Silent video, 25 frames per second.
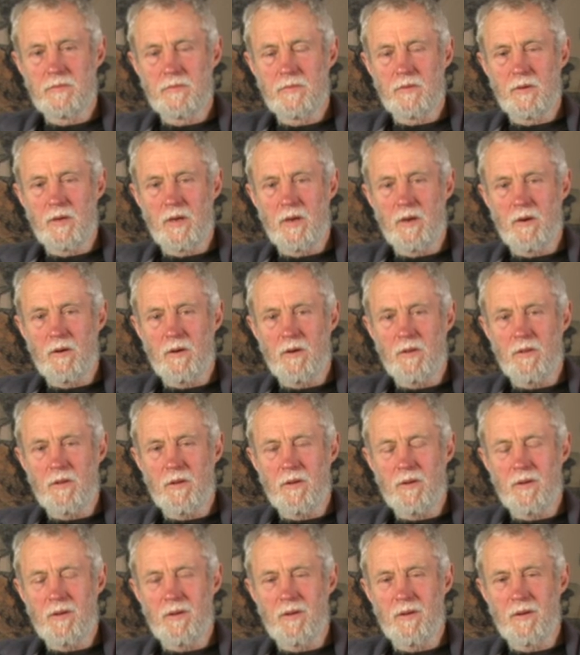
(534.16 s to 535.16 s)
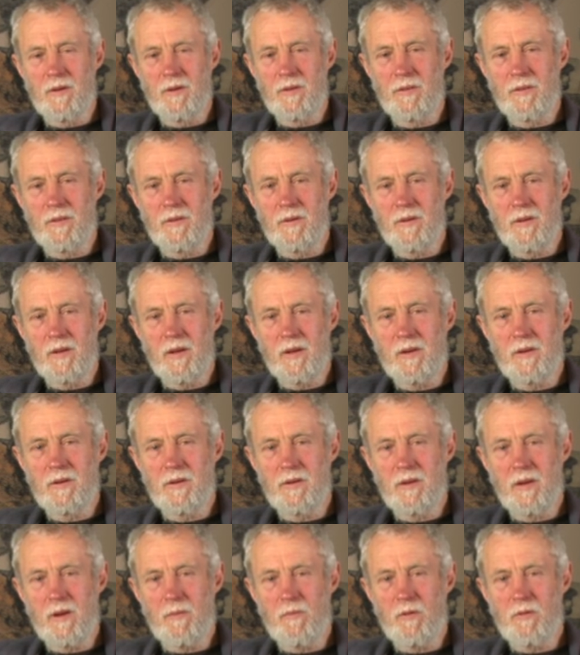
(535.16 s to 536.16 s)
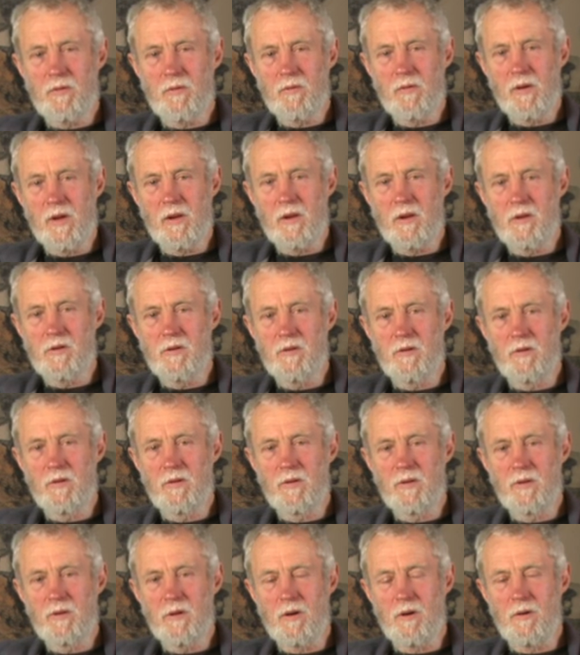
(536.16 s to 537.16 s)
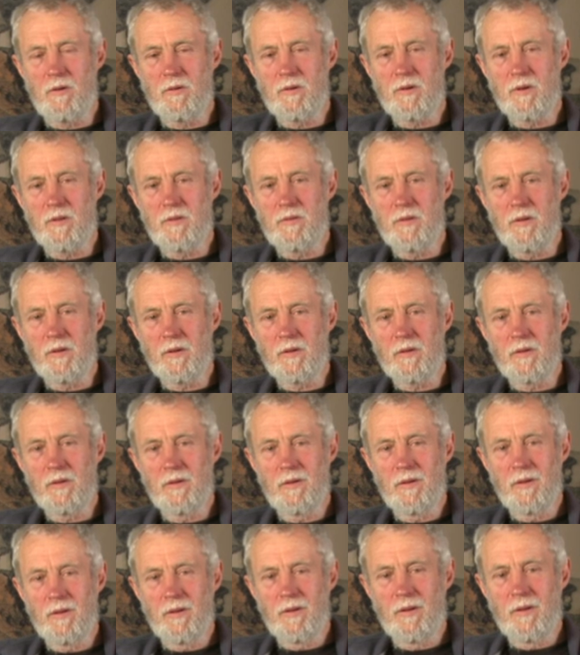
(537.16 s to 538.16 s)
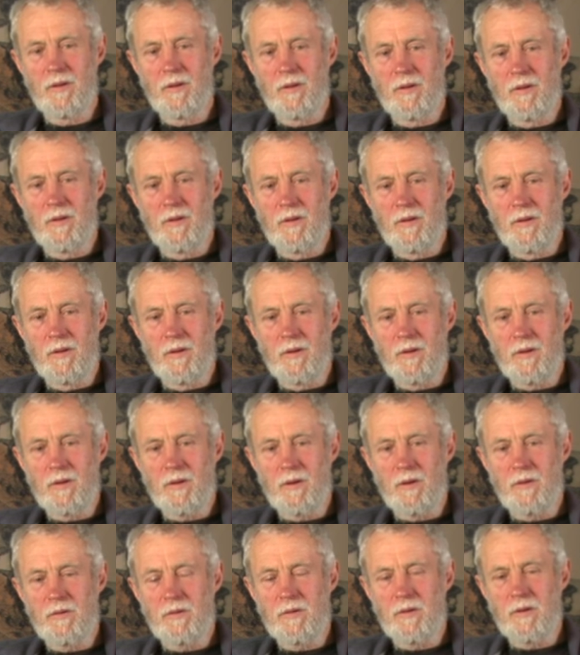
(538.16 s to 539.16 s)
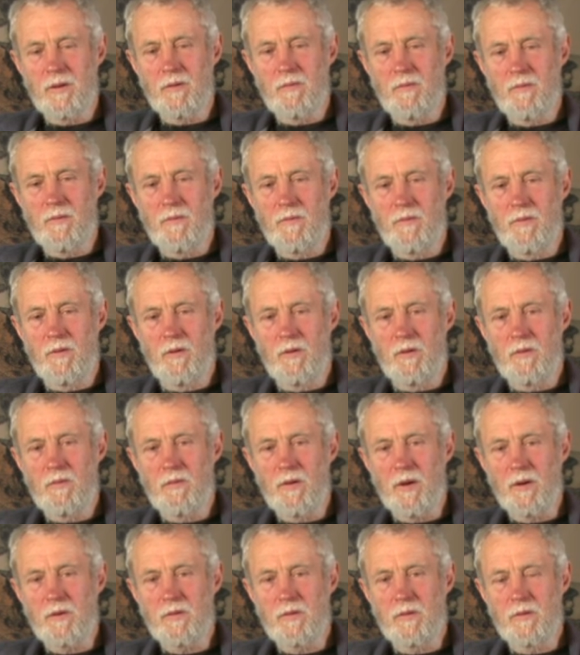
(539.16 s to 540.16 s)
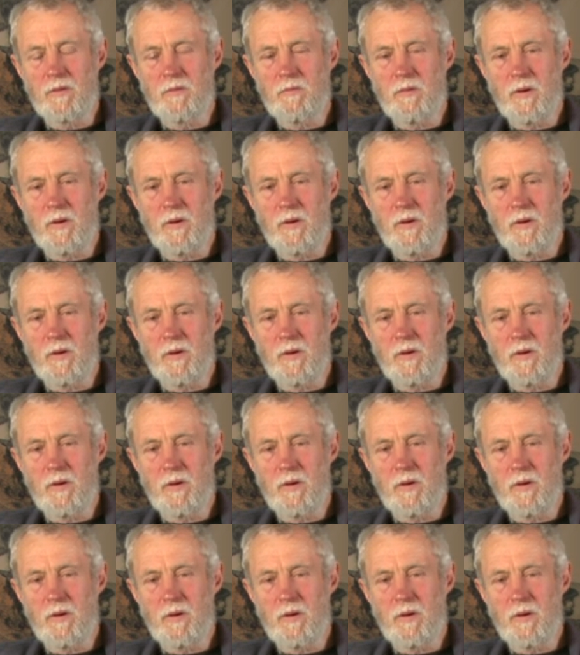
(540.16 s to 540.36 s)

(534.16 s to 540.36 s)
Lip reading: Well, the Aboriginal attitude to gold, I think, goes in a few directions.